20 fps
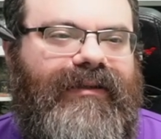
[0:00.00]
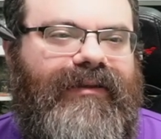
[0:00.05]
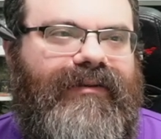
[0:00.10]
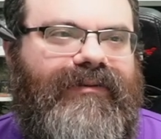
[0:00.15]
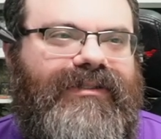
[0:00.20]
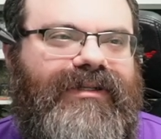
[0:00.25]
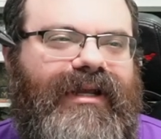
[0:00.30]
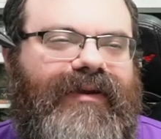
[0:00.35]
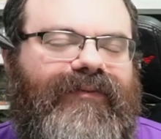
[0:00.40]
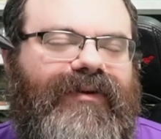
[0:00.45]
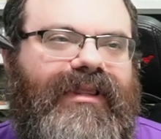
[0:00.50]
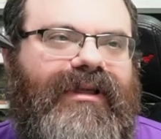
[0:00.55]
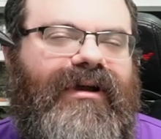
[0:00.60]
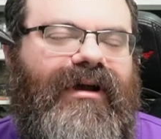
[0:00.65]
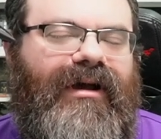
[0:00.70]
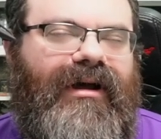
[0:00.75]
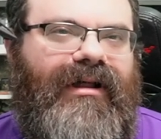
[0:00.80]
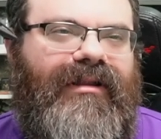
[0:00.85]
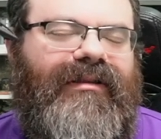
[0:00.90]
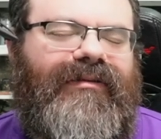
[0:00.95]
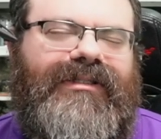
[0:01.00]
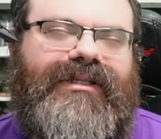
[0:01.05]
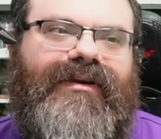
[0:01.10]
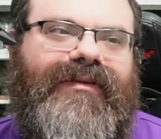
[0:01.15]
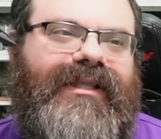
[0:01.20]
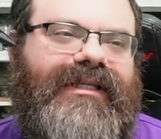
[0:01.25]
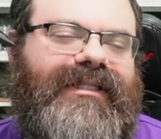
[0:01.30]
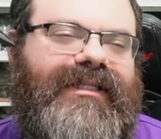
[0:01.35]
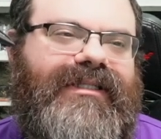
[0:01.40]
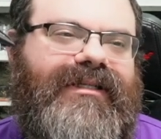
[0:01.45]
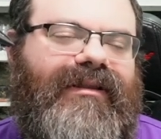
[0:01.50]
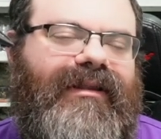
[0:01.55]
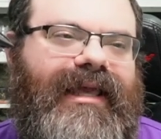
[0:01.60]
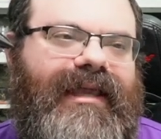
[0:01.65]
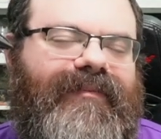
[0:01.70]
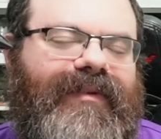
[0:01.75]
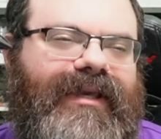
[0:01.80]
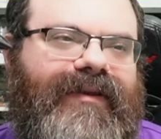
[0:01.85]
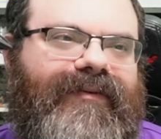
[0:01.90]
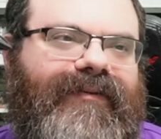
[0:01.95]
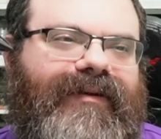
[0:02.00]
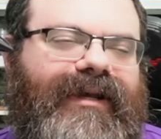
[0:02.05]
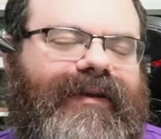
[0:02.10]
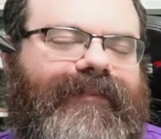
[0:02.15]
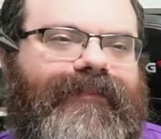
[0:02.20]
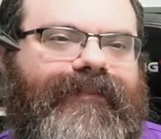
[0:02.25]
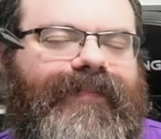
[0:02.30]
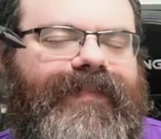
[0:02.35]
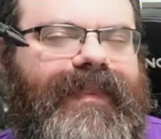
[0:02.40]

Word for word: sorry, for the column, sorry, this is claiming, right?